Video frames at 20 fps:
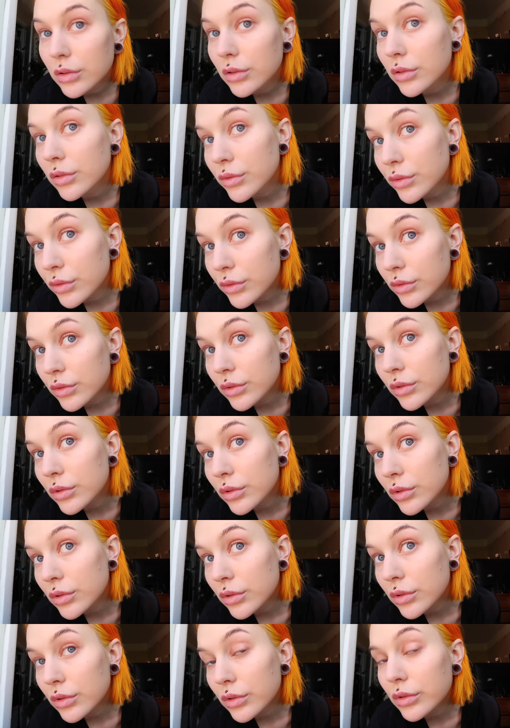
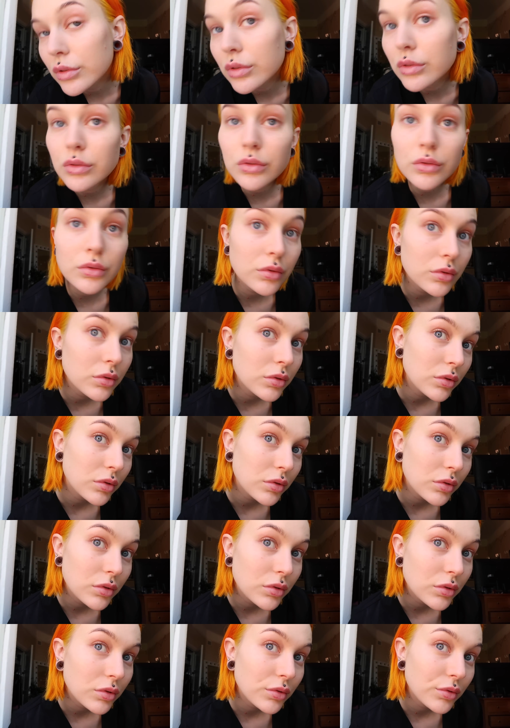
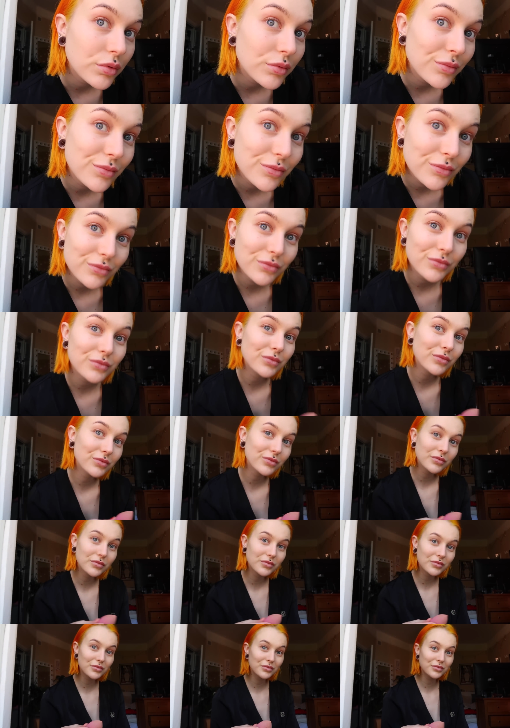
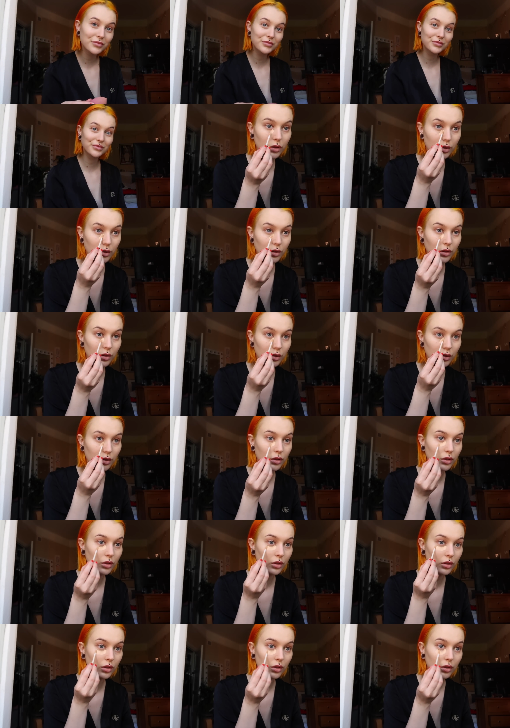
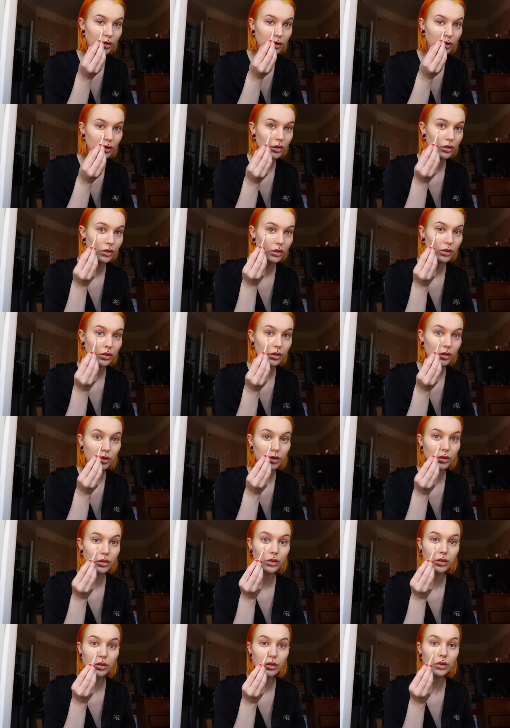
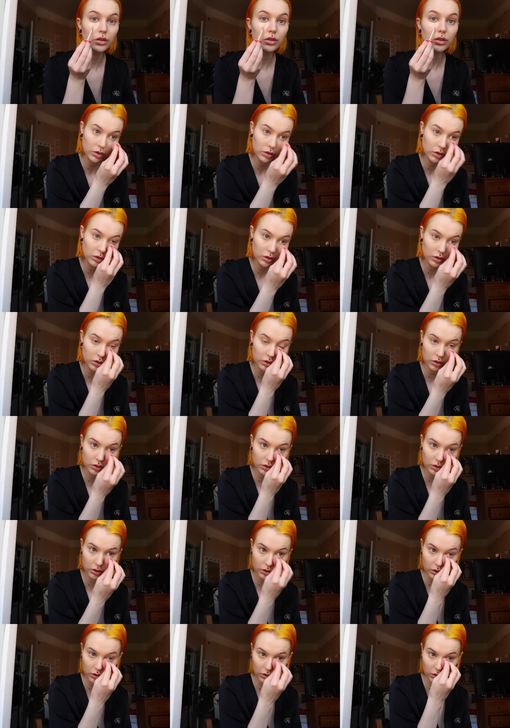
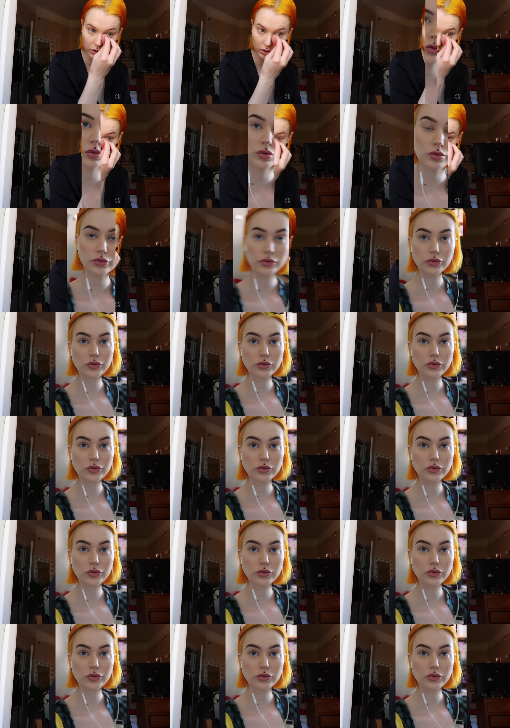No one is speaking in this clip.